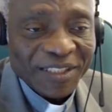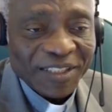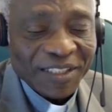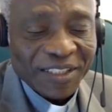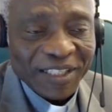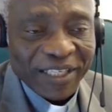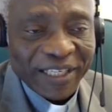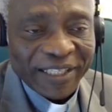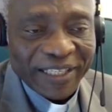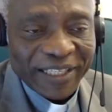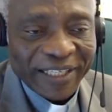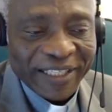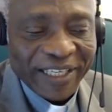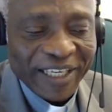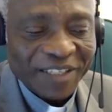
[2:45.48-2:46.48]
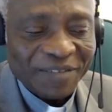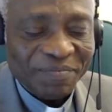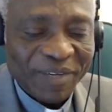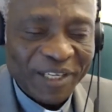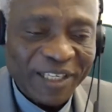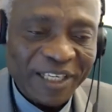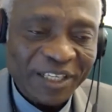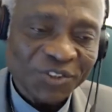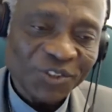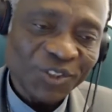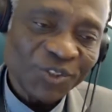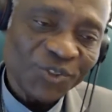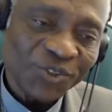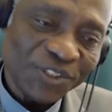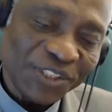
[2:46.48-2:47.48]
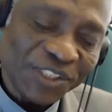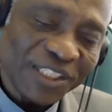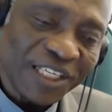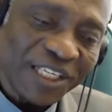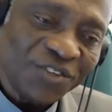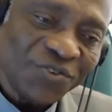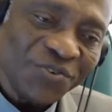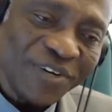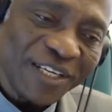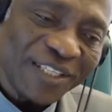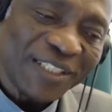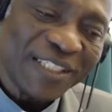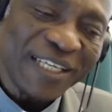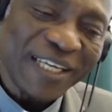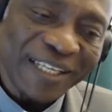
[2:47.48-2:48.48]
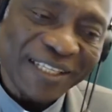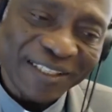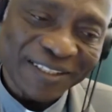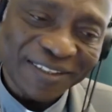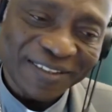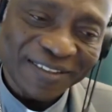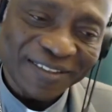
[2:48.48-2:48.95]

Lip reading: And that made us also decide to extend